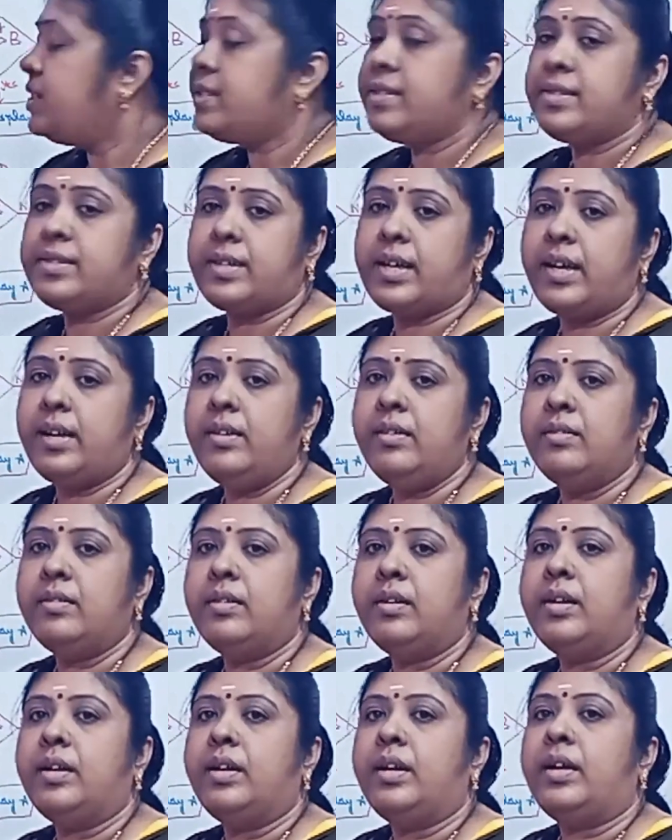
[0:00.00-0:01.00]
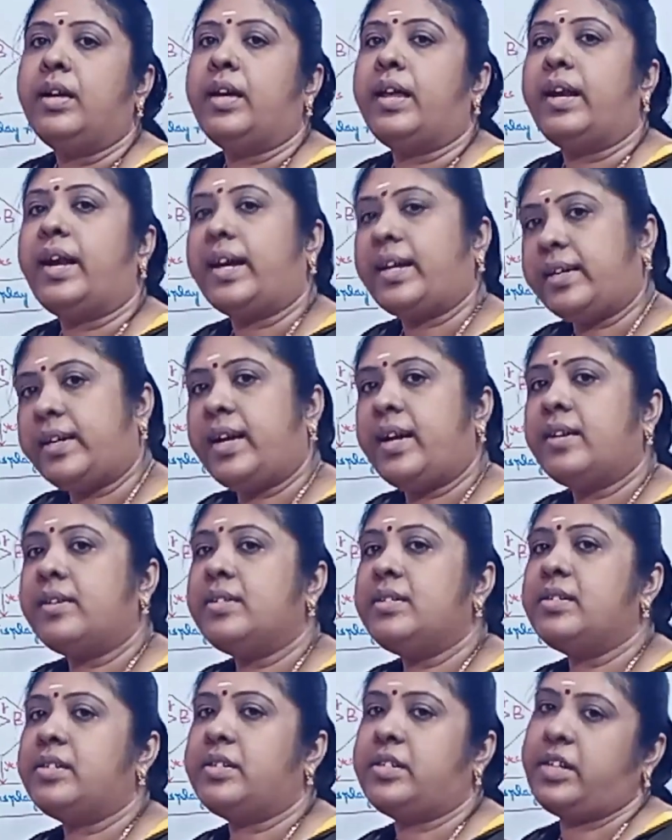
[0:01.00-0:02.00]
is a
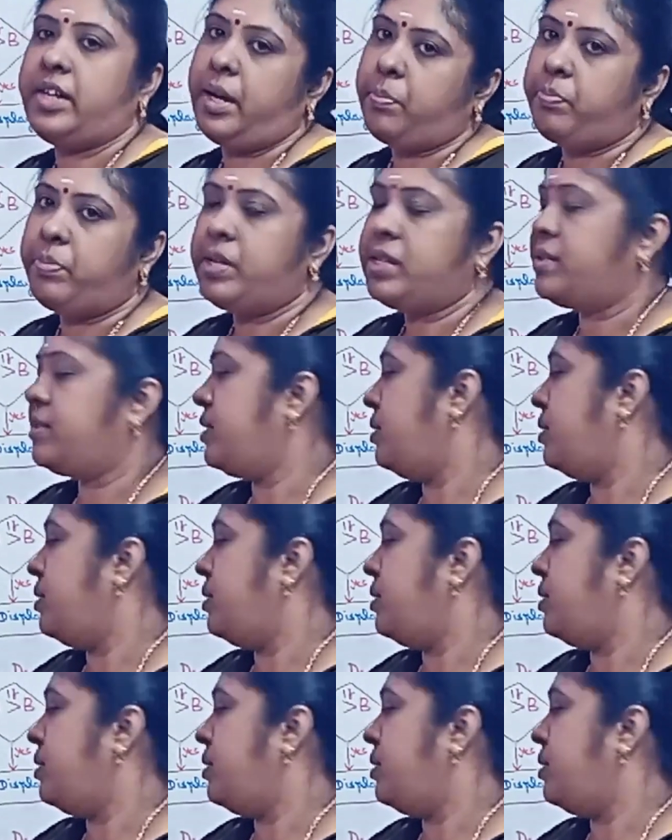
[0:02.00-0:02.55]
rectangle shaped